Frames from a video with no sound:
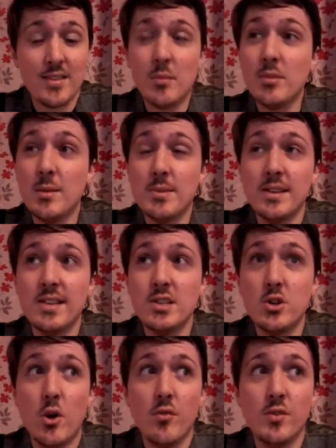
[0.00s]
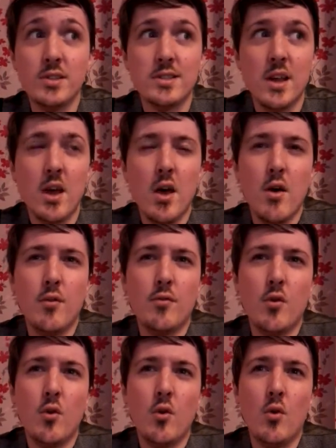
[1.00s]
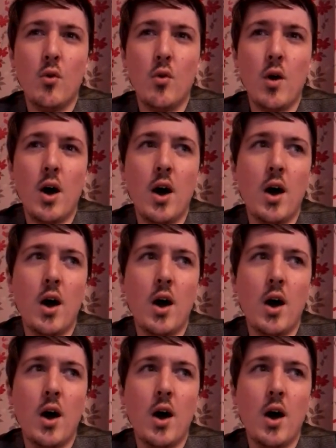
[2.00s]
Sometimes they send you offers for